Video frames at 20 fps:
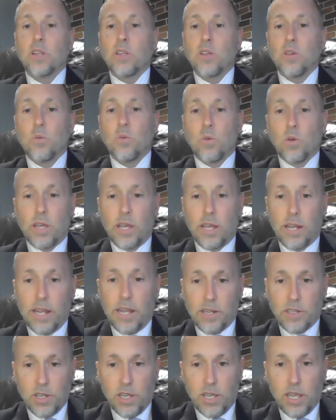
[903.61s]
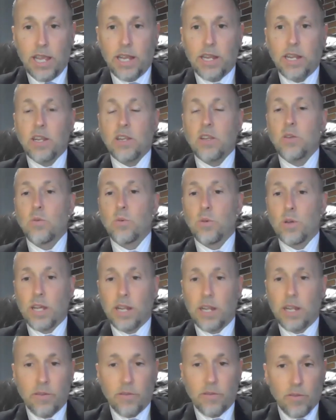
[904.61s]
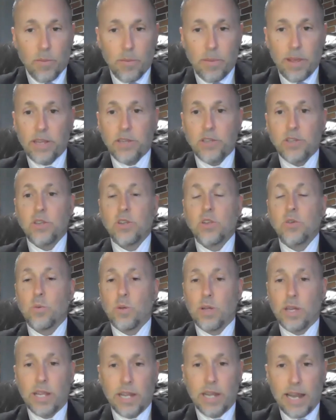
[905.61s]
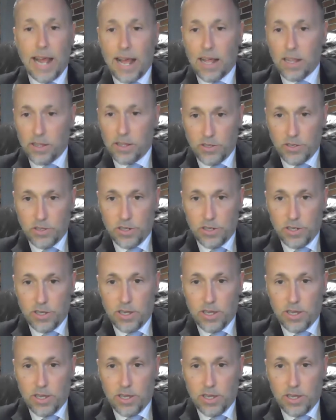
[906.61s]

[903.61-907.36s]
you will get educated, you will get information, you will get knowledge.